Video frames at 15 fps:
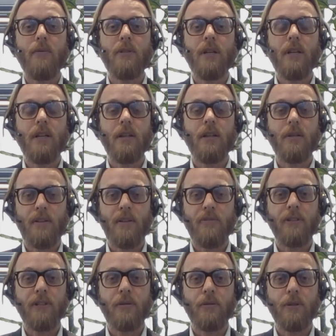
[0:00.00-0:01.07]
I would say,
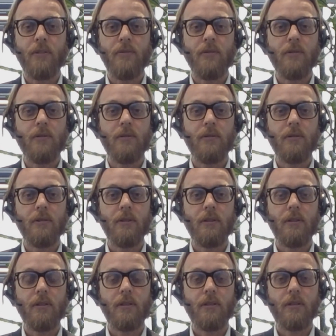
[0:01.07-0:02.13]
roughly, to give you
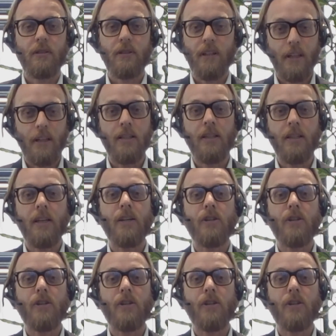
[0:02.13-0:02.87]
an